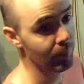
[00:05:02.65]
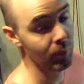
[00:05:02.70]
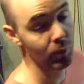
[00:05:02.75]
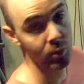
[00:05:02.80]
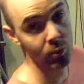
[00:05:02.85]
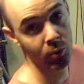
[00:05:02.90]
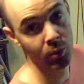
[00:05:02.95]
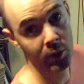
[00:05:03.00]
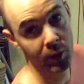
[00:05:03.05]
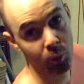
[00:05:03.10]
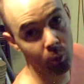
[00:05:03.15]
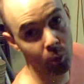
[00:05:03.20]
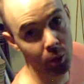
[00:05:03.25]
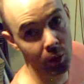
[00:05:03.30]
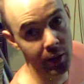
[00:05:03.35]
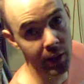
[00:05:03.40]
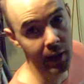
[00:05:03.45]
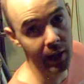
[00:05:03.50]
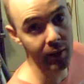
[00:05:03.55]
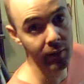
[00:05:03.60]
really worn
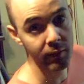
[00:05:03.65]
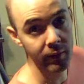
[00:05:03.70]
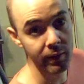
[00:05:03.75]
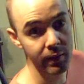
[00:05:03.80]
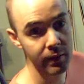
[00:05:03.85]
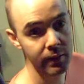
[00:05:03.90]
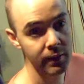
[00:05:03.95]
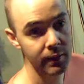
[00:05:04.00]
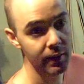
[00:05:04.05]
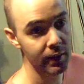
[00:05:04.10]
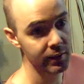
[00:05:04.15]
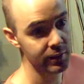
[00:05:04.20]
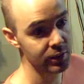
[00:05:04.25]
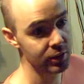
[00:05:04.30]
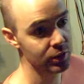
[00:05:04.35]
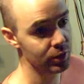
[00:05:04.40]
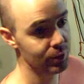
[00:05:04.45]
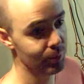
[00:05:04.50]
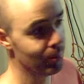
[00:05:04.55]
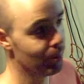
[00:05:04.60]
out. I just
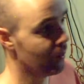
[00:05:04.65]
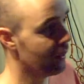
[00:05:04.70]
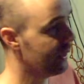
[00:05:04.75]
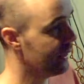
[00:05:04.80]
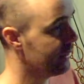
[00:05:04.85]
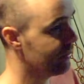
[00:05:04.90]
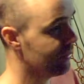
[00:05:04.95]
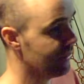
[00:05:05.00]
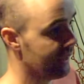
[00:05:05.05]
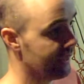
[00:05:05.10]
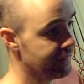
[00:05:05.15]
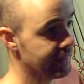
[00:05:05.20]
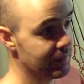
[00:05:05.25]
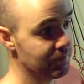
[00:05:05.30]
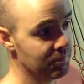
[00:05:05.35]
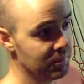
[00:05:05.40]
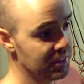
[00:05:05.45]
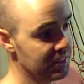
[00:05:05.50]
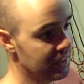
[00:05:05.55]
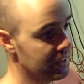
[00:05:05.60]
took a break, had some
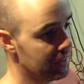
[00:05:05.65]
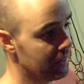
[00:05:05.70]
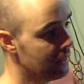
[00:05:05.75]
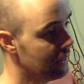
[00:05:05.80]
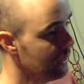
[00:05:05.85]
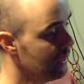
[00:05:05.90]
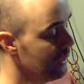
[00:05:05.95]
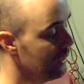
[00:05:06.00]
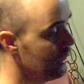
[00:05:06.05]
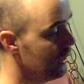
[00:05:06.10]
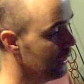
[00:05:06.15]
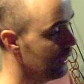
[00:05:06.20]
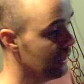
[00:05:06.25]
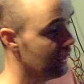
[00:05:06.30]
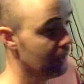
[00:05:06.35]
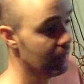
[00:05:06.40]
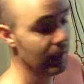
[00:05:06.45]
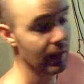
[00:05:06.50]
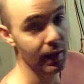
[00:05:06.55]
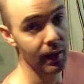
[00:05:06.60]
dinner.
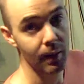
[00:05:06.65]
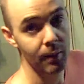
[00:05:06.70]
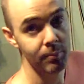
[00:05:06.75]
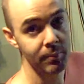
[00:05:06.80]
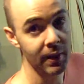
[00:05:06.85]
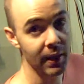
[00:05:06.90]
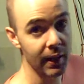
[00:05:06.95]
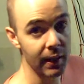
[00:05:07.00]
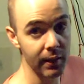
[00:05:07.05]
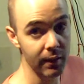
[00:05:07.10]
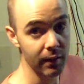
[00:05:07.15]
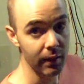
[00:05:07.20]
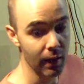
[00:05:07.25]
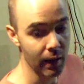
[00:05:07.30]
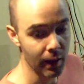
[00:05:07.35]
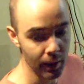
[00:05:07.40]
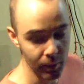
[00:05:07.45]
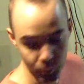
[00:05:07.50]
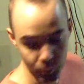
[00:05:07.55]
I'm tired. I'm